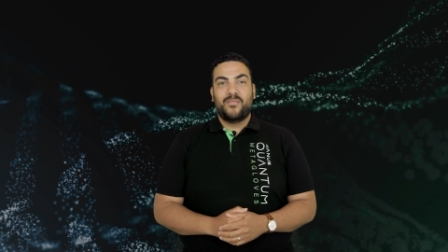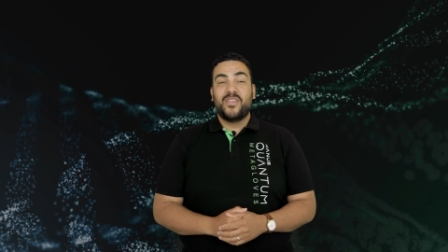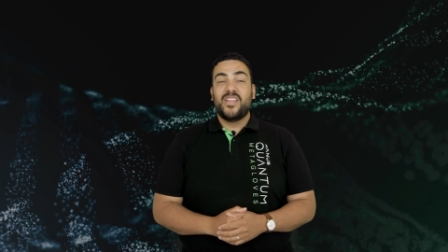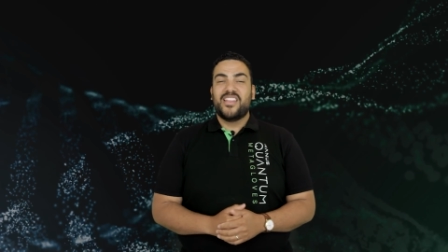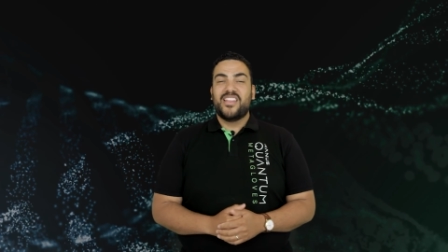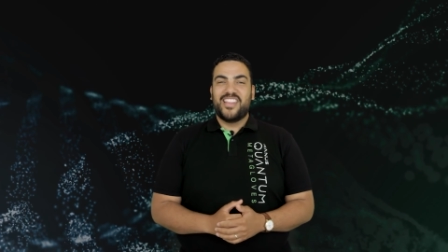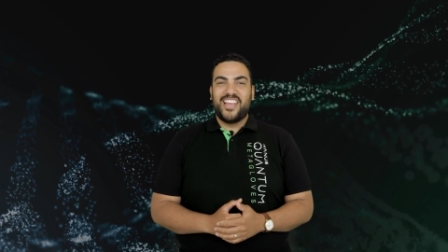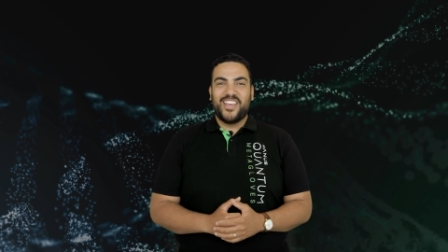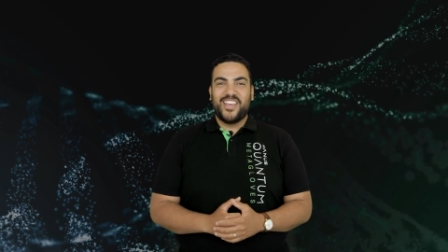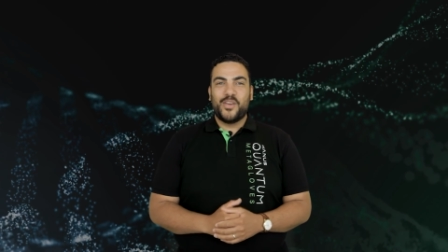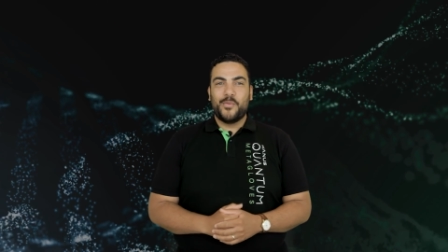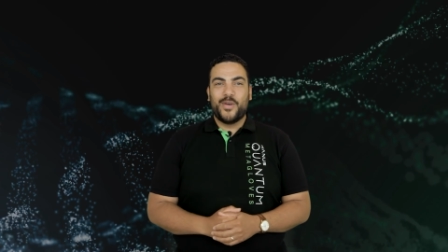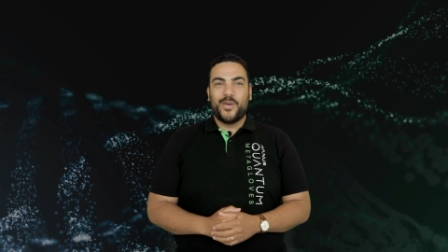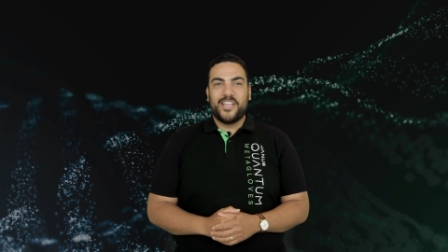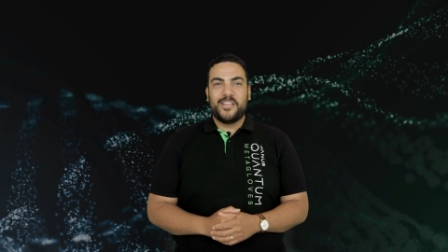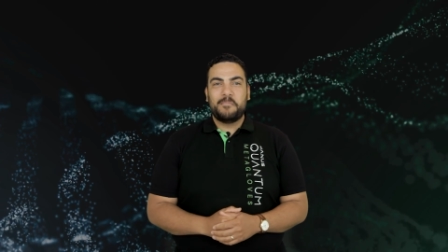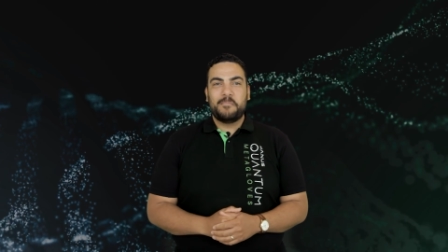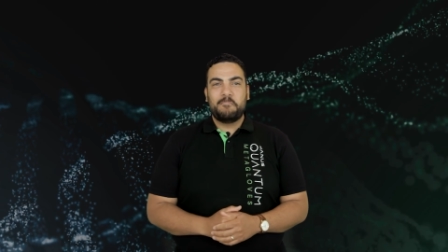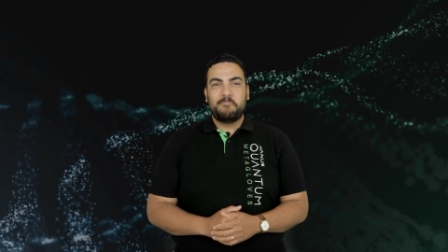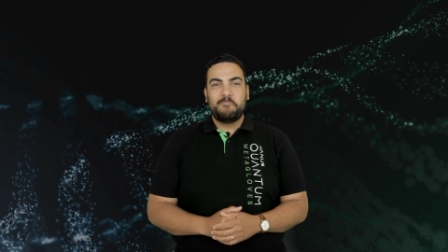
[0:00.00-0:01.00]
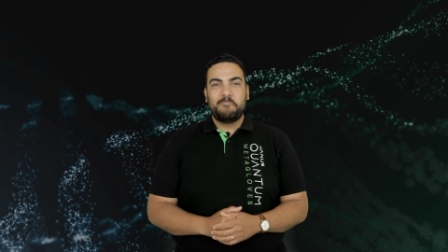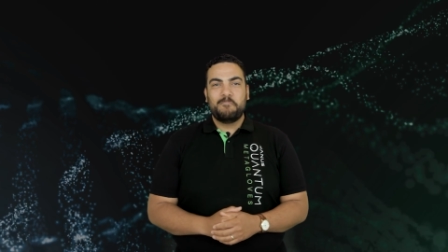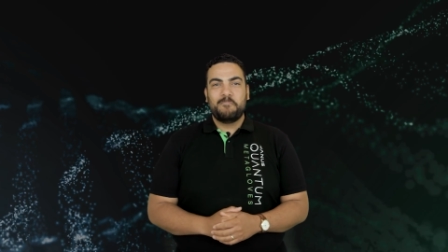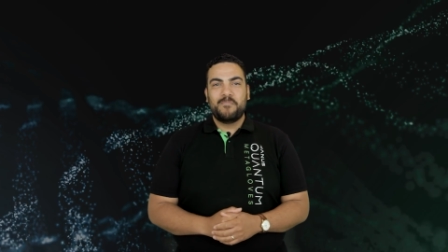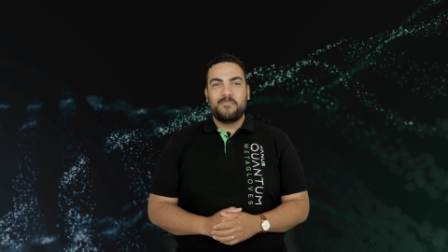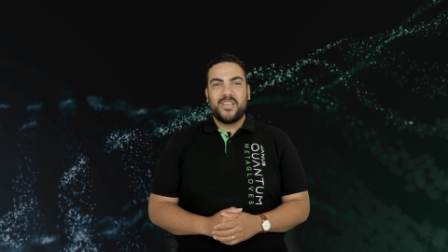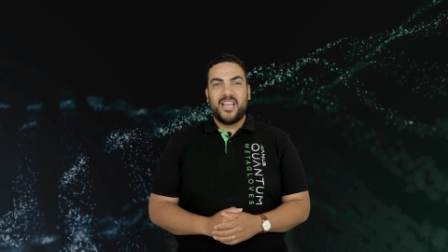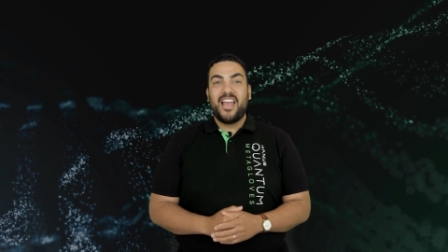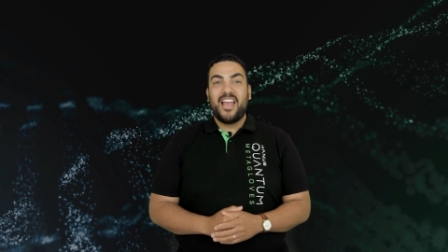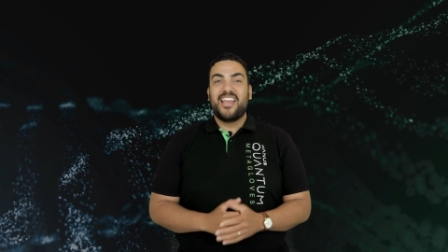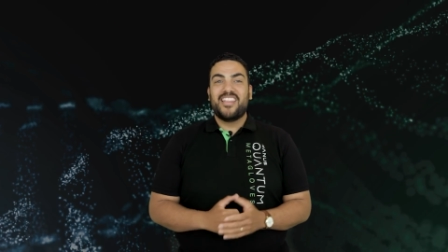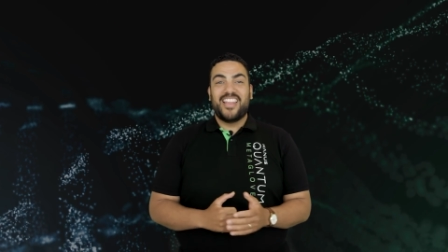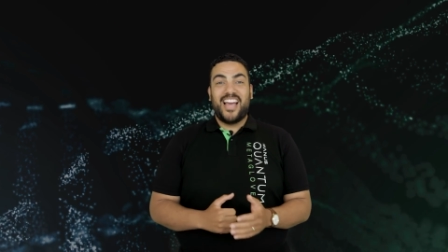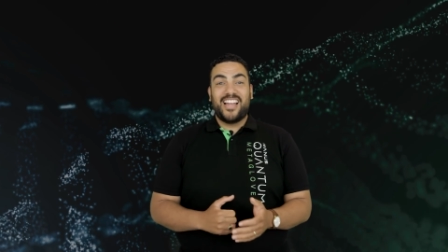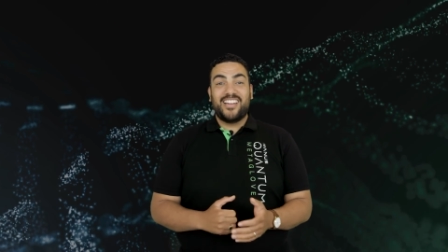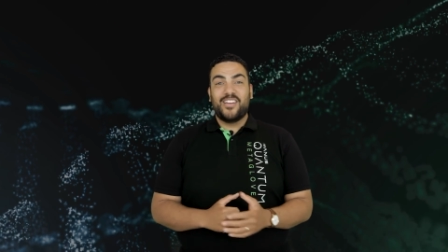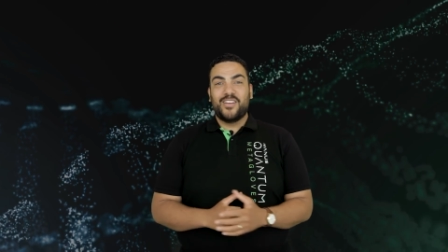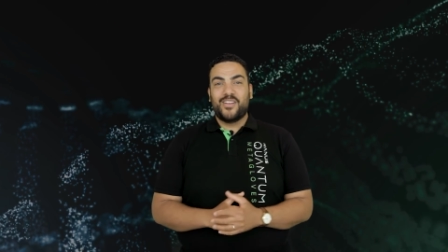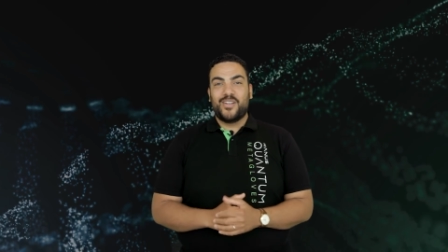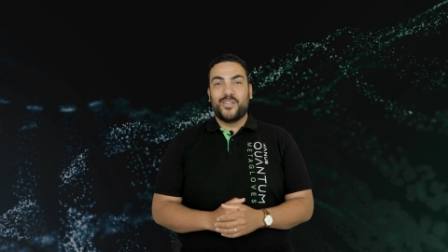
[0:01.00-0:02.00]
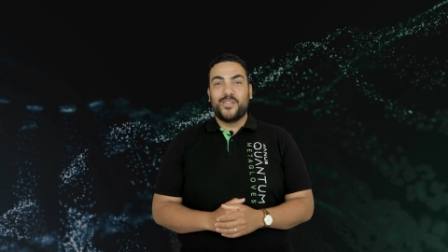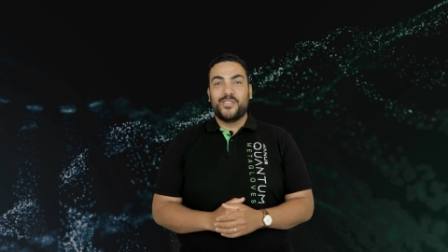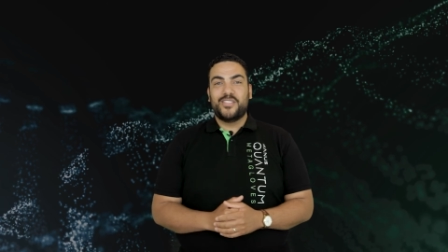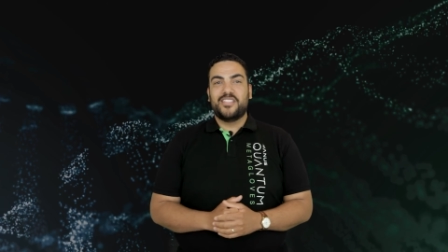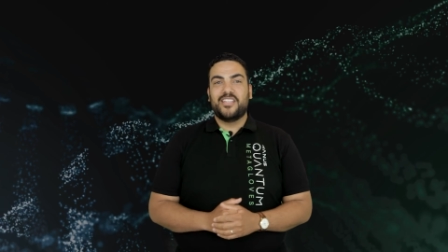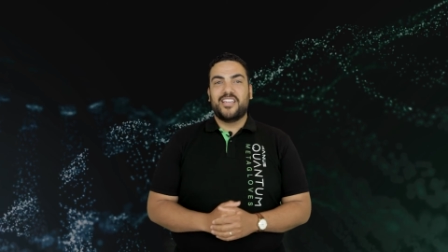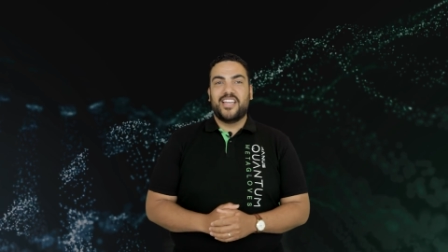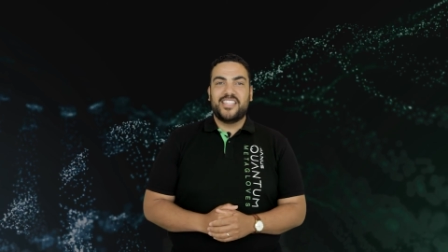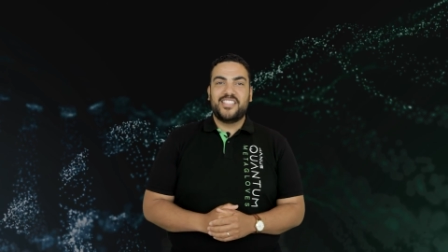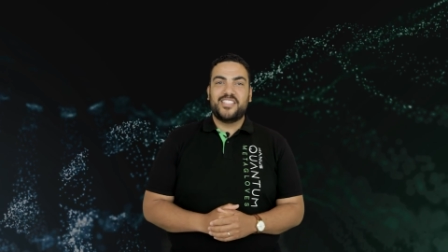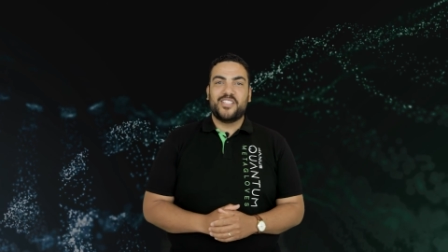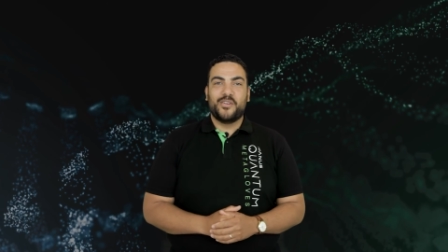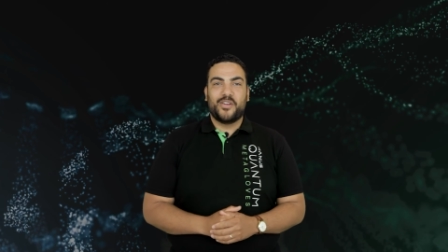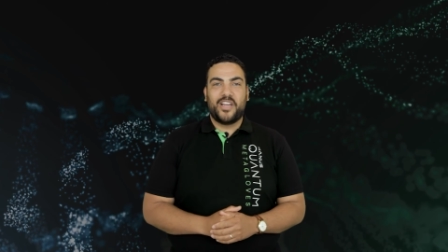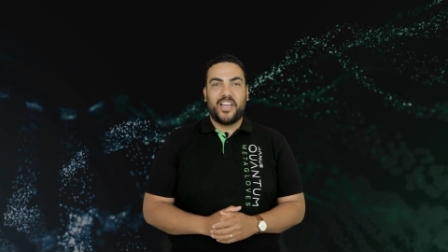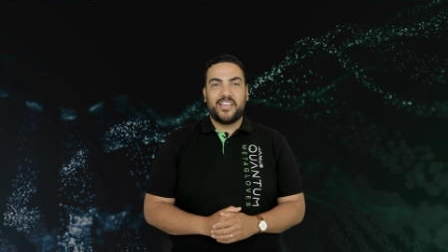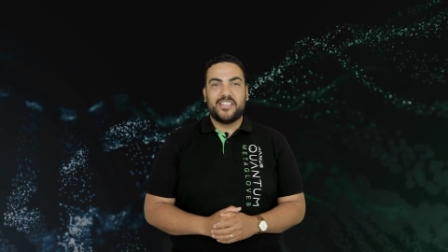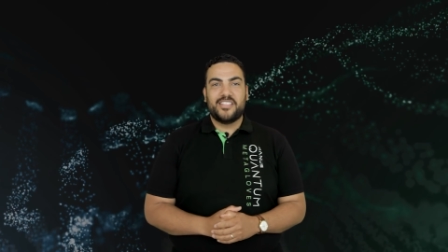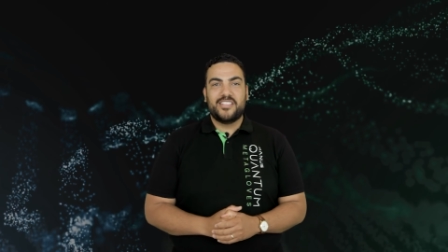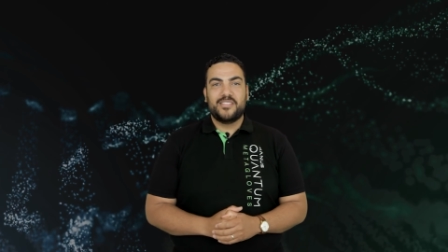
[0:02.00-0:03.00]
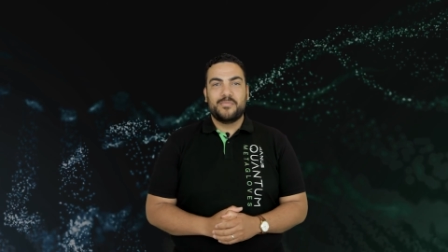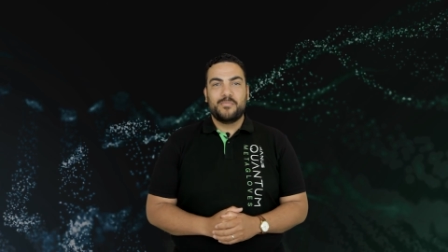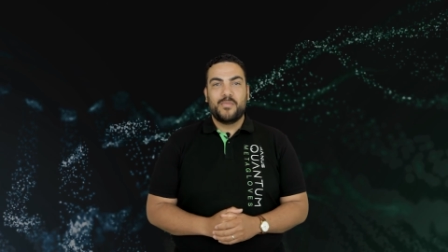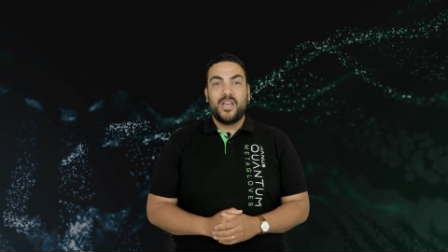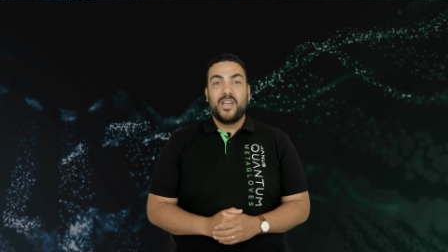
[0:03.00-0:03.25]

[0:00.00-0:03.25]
Thank you, Ben. That concludes today's showcase.